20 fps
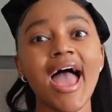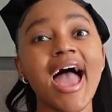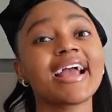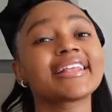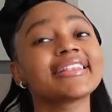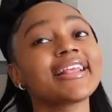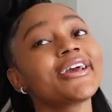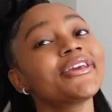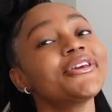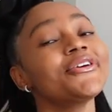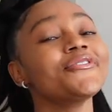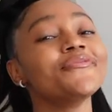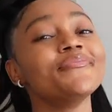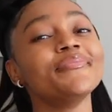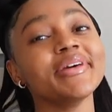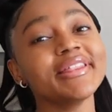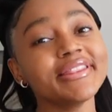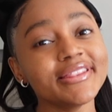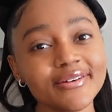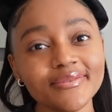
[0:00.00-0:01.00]
act like you've
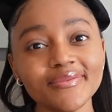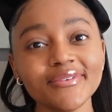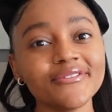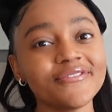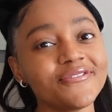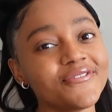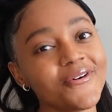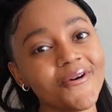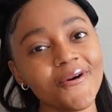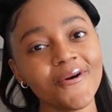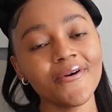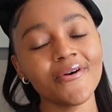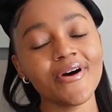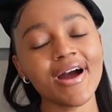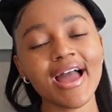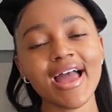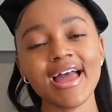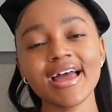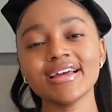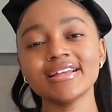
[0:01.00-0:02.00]
been there
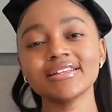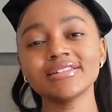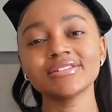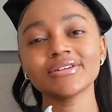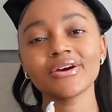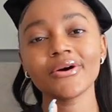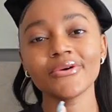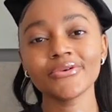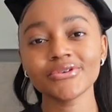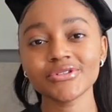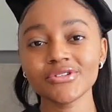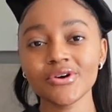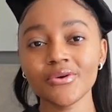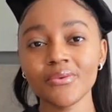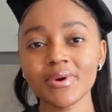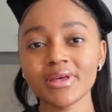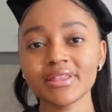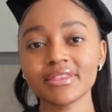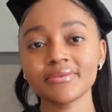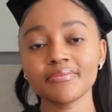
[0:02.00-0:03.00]
before. And also
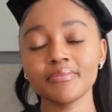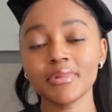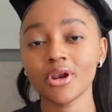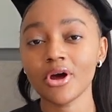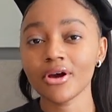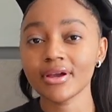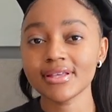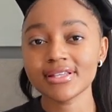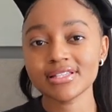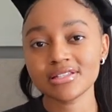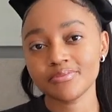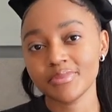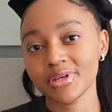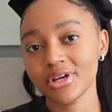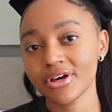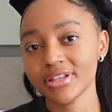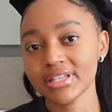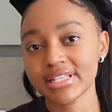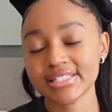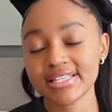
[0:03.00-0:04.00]
with belongings
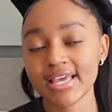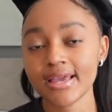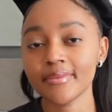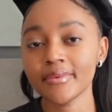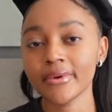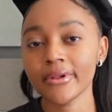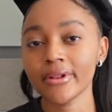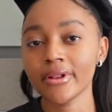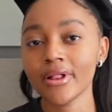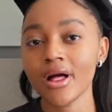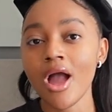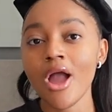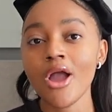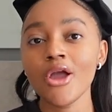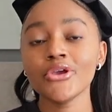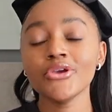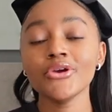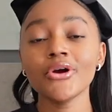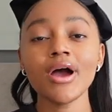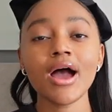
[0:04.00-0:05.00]
being on the table,
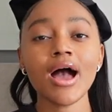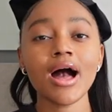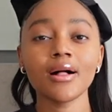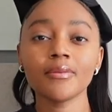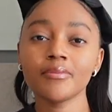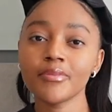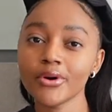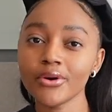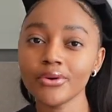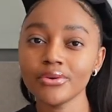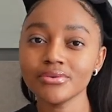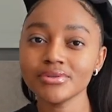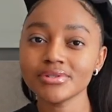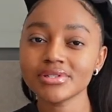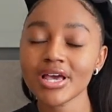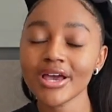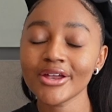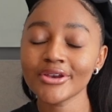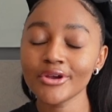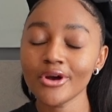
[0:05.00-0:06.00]
your
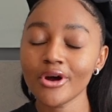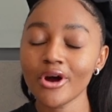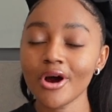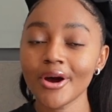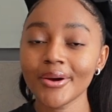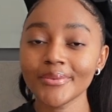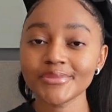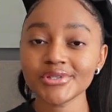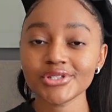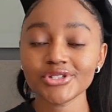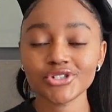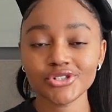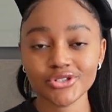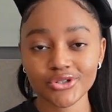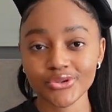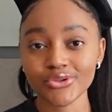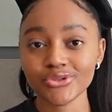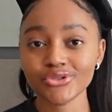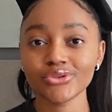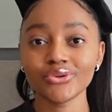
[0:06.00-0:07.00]
elbows and your arms
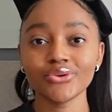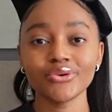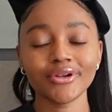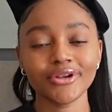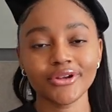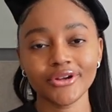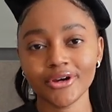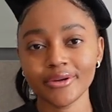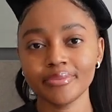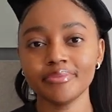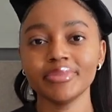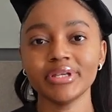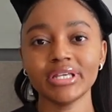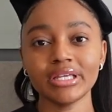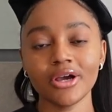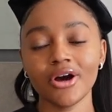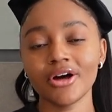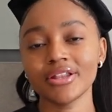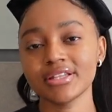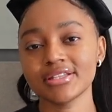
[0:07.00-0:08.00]
should also not
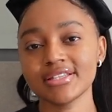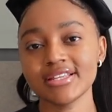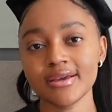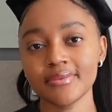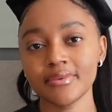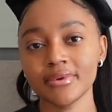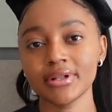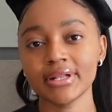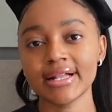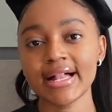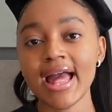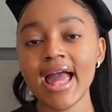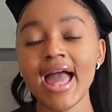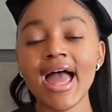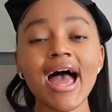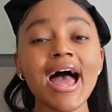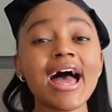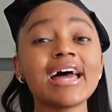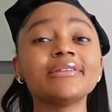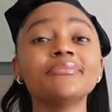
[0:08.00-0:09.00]
be on the table.
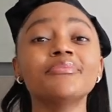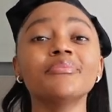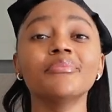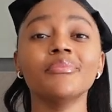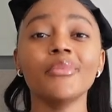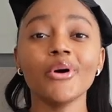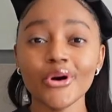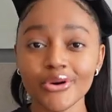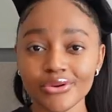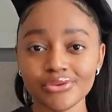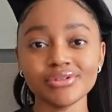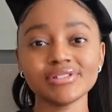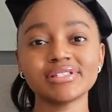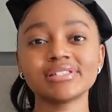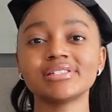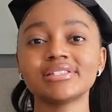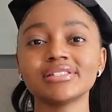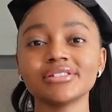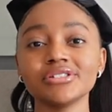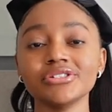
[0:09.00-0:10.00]
At
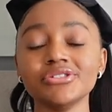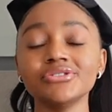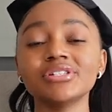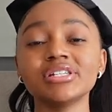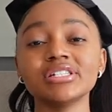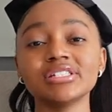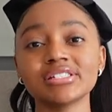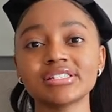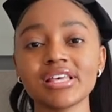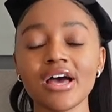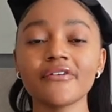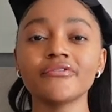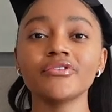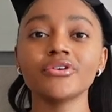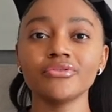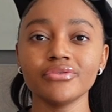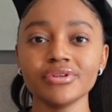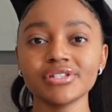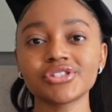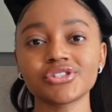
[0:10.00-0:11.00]
most, you can just have
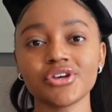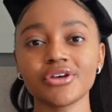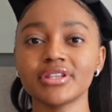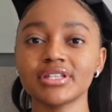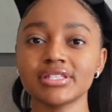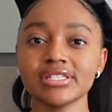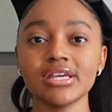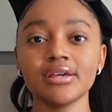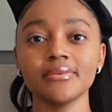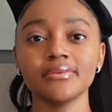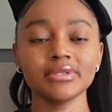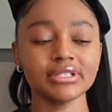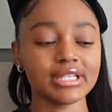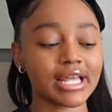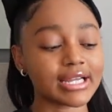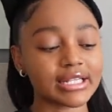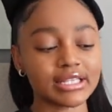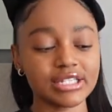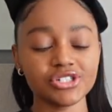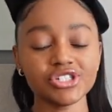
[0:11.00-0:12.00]
your wrists on the table,
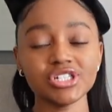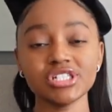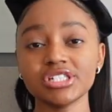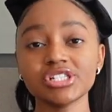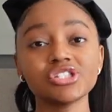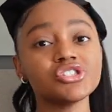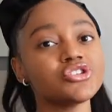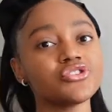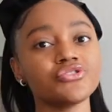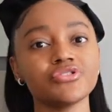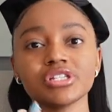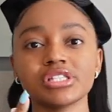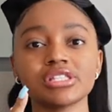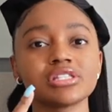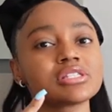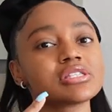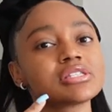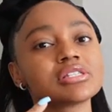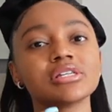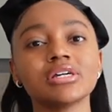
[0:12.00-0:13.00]
like literally just your
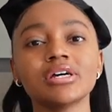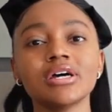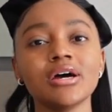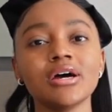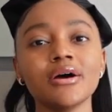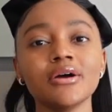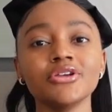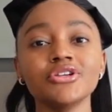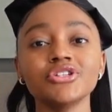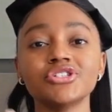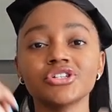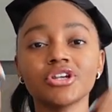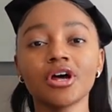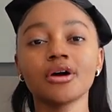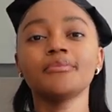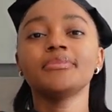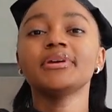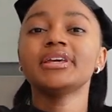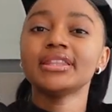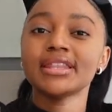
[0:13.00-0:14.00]
wrists. You should
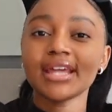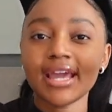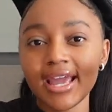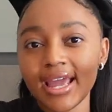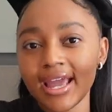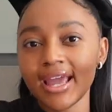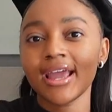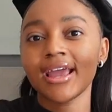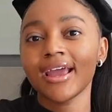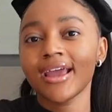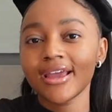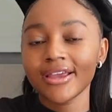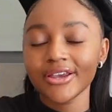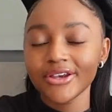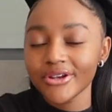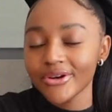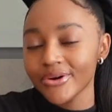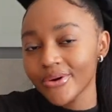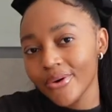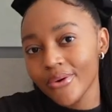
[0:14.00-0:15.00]
not be there,
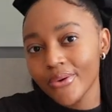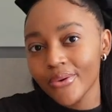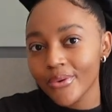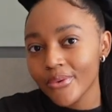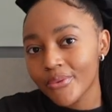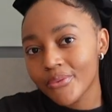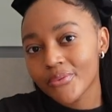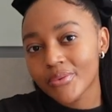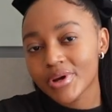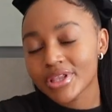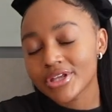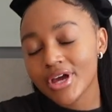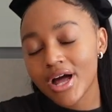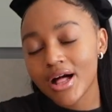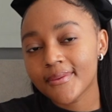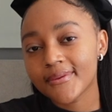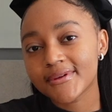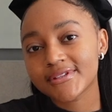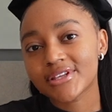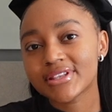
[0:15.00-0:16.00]
you know, with your
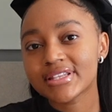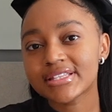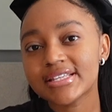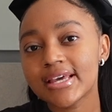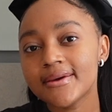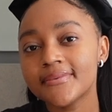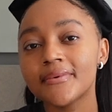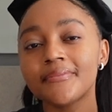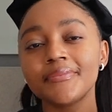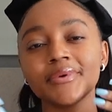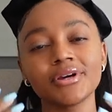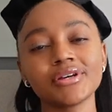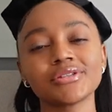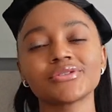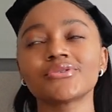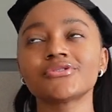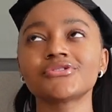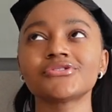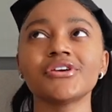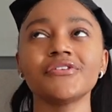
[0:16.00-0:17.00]
elbows on the table, because
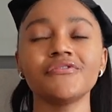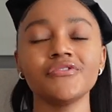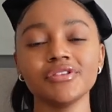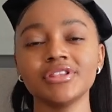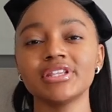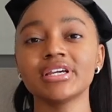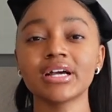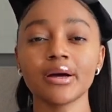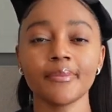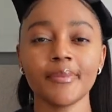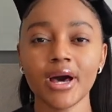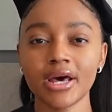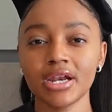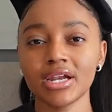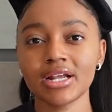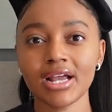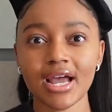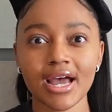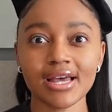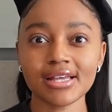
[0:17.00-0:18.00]
also if you think about
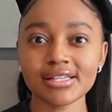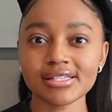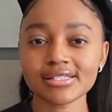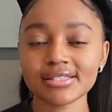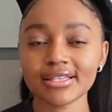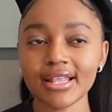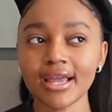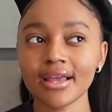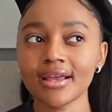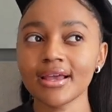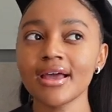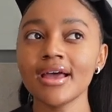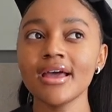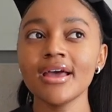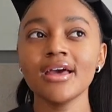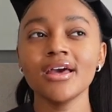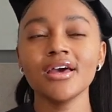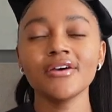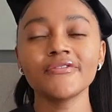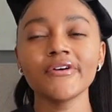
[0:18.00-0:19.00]
it, guys, like
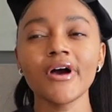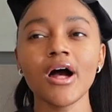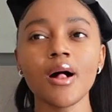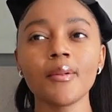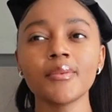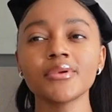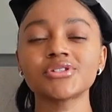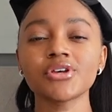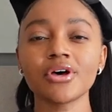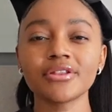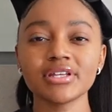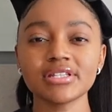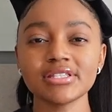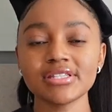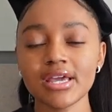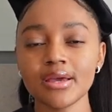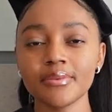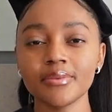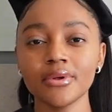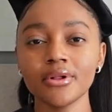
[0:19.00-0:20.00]
if your elbows on the
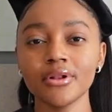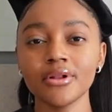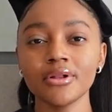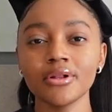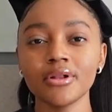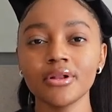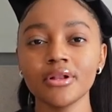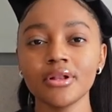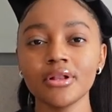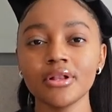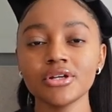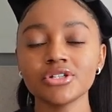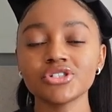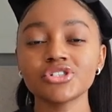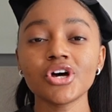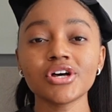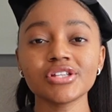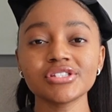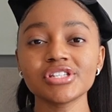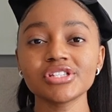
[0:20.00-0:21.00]
table,
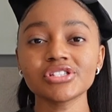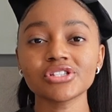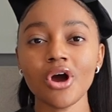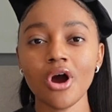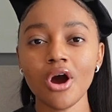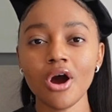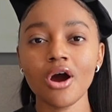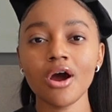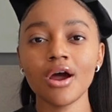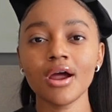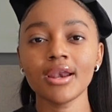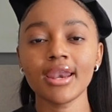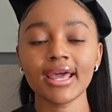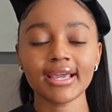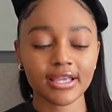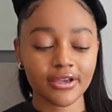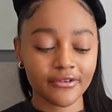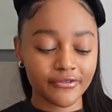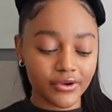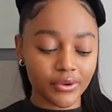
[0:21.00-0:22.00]
chances are,
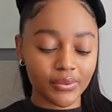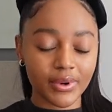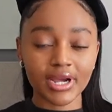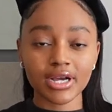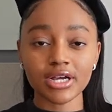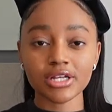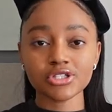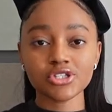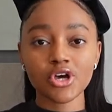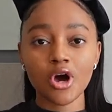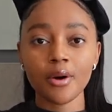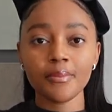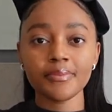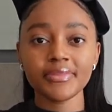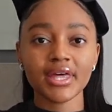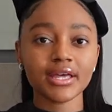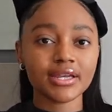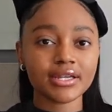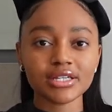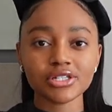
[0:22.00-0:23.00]
like if you're wearing a top
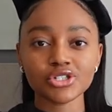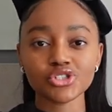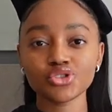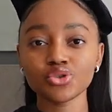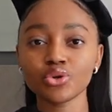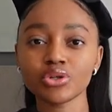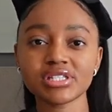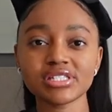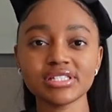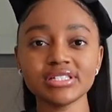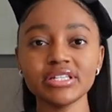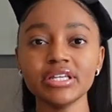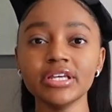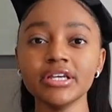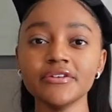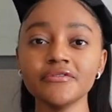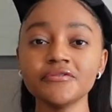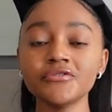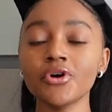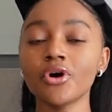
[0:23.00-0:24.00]
that is
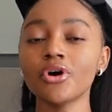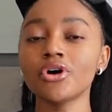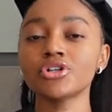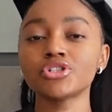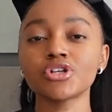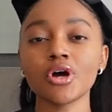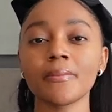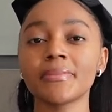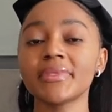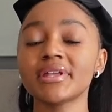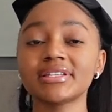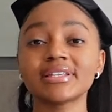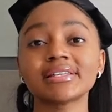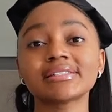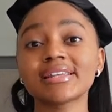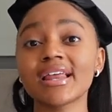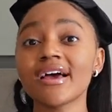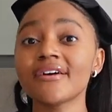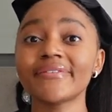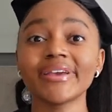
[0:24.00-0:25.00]
short-sleeved or a top that
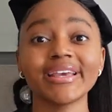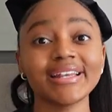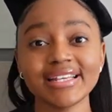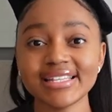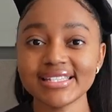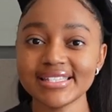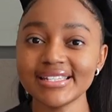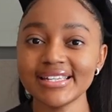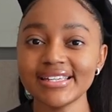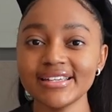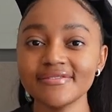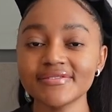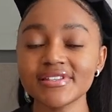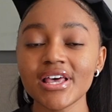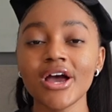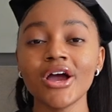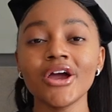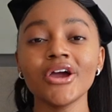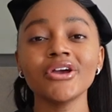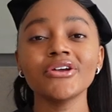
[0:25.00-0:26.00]
doesn't have any sleeves,
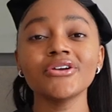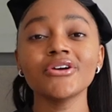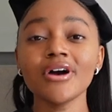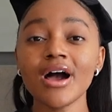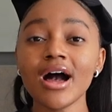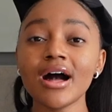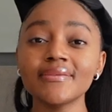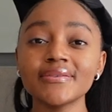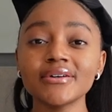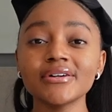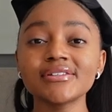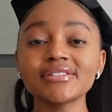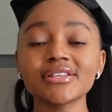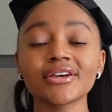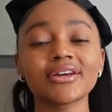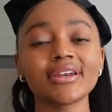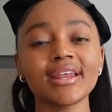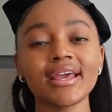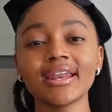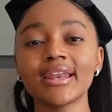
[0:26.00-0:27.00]
your elbows are
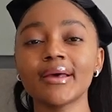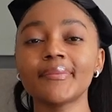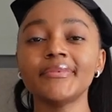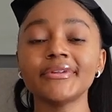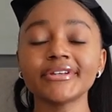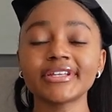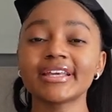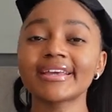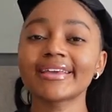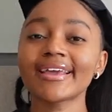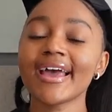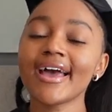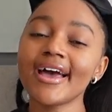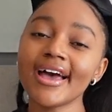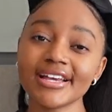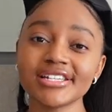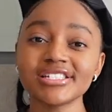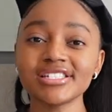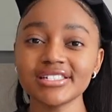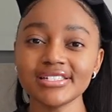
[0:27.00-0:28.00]
going to end up looking
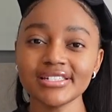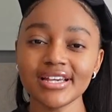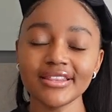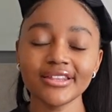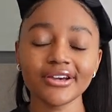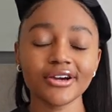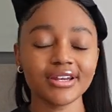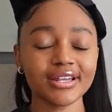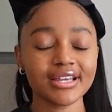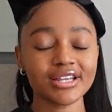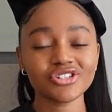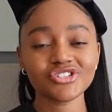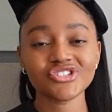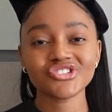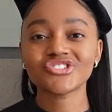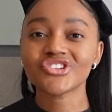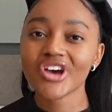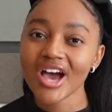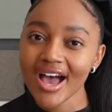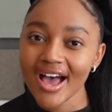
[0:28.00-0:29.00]
ashy and they're going to
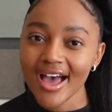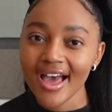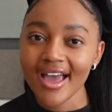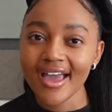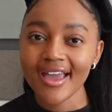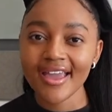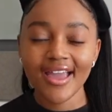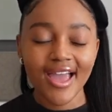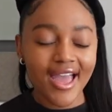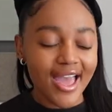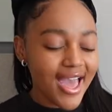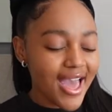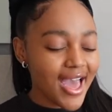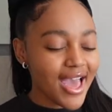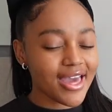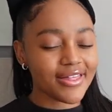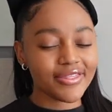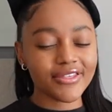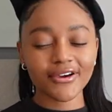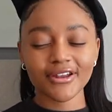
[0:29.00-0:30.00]
get dry
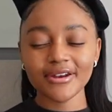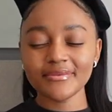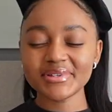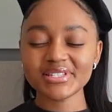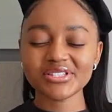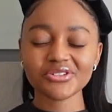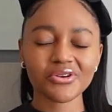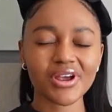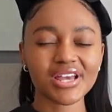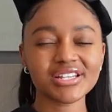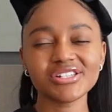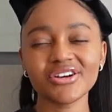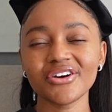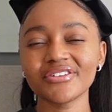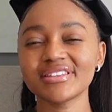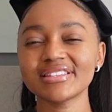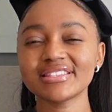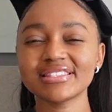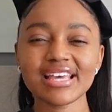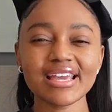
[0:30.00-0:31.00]
and they're going to be scratching
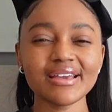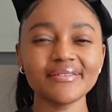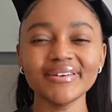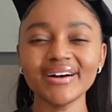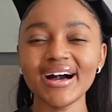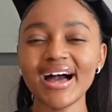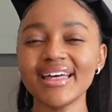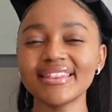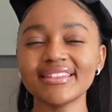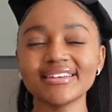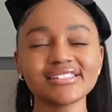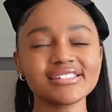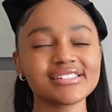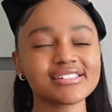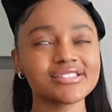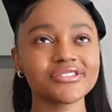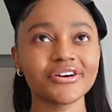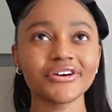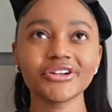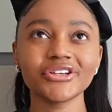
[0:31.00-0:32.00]
on the table, and that's
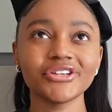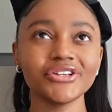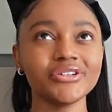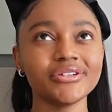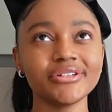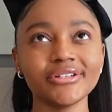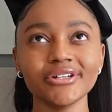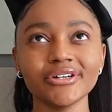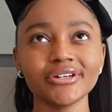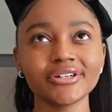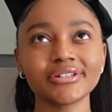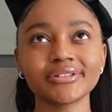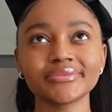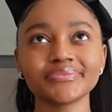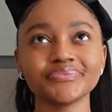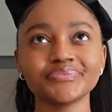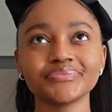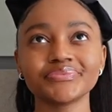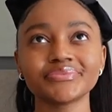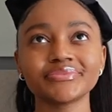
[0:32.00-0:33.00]
just not a cute look.
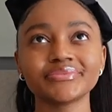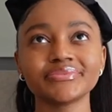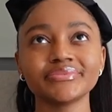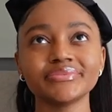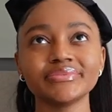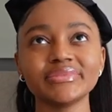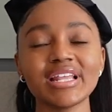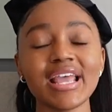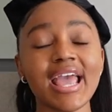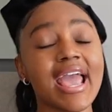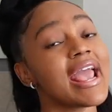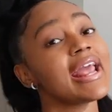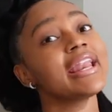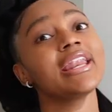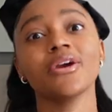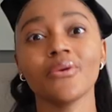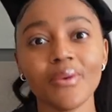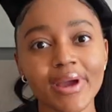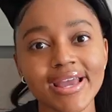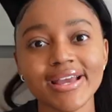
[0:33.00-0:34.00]

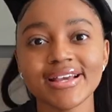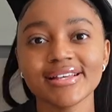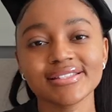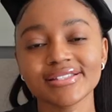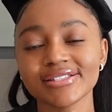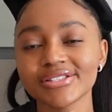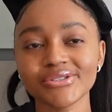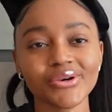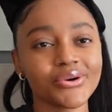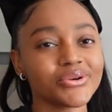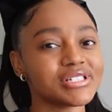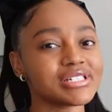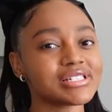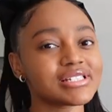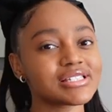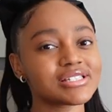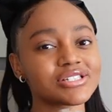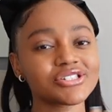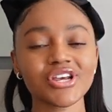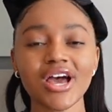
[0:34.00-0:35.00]
Anyways, so
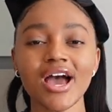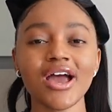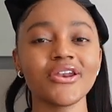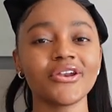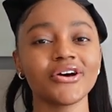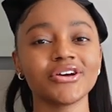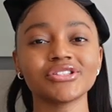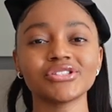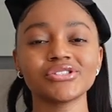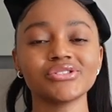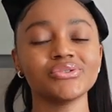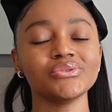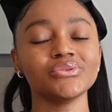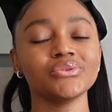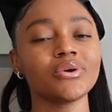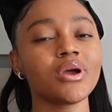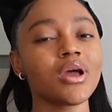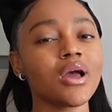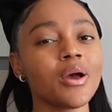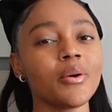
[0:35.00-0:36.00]
just try not
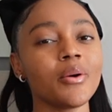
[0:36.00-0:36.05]
to